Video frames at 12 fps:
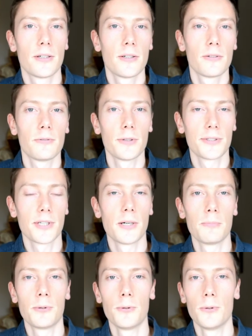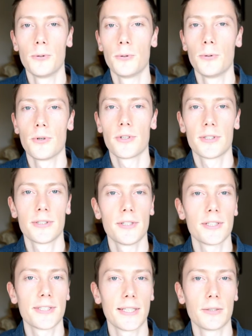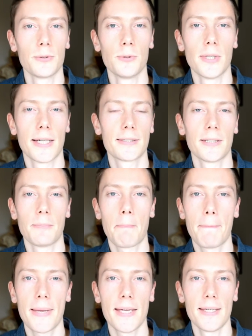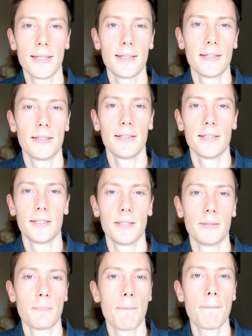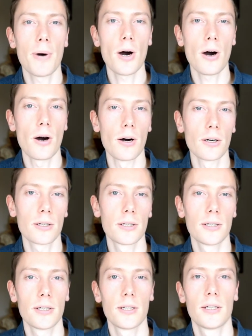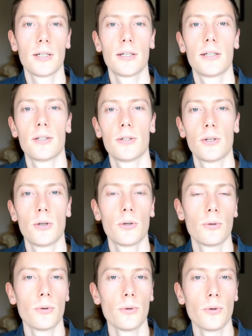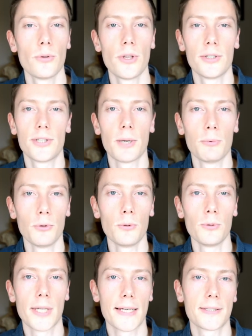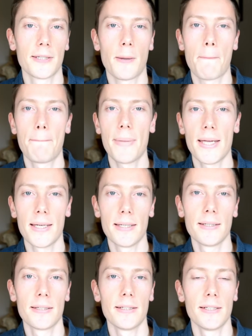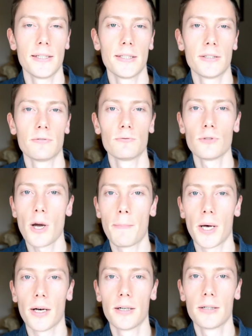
For example, the single letter P in park, or the double letter B in rubber.